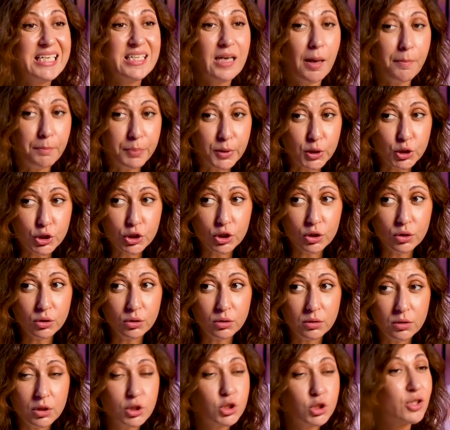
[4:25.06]
Number
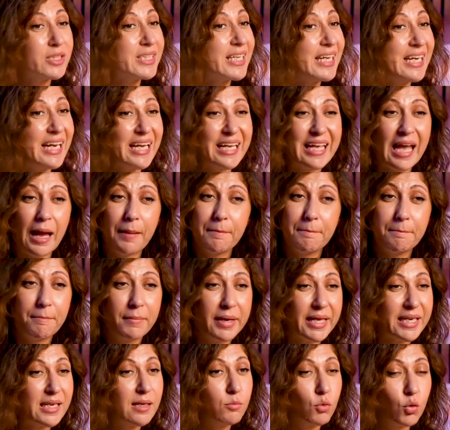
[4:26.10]
2, you're gonna get
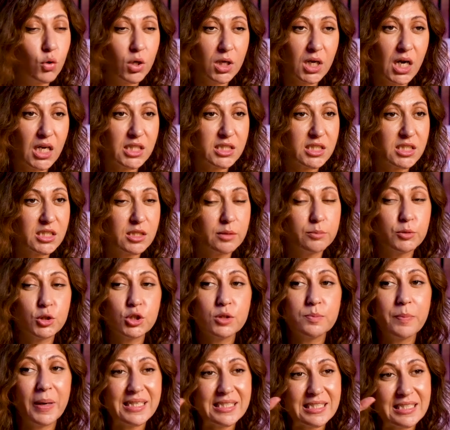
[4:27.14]
many more customers
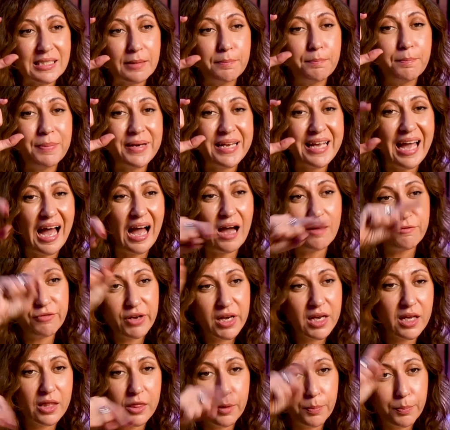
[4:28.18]
by simply
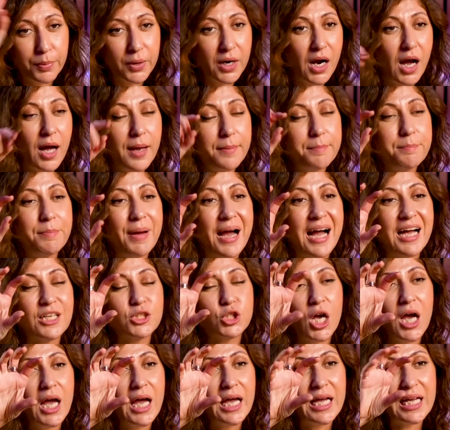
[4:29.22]
having the Prime badge
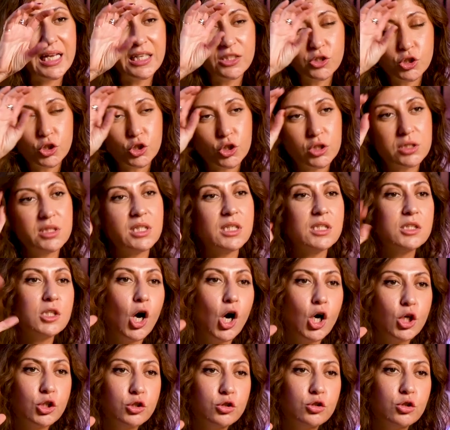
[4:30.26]
inserted
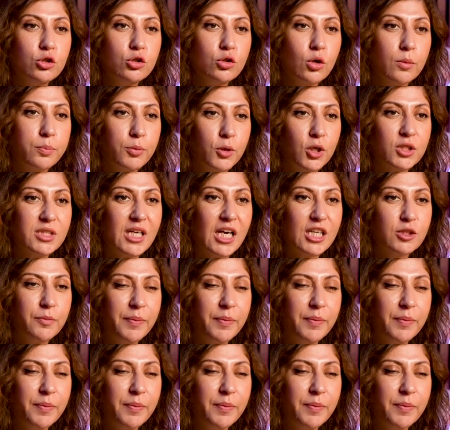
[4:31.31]
onto your product